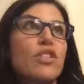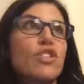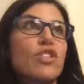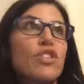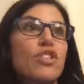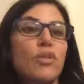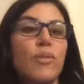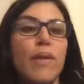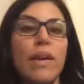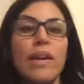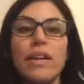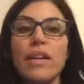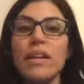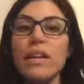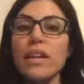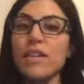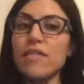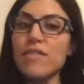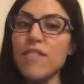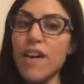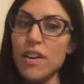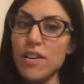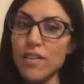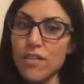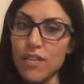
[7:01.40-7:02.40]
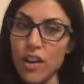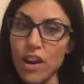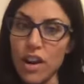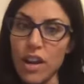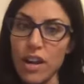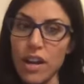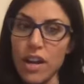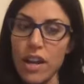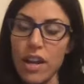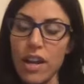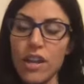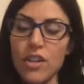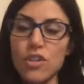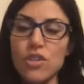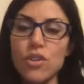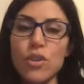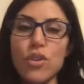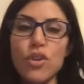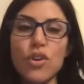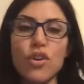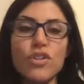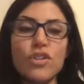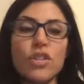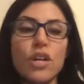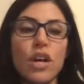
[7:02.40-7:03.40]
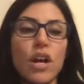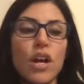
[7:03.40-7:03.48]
Serenity and Vetiver at night. So there's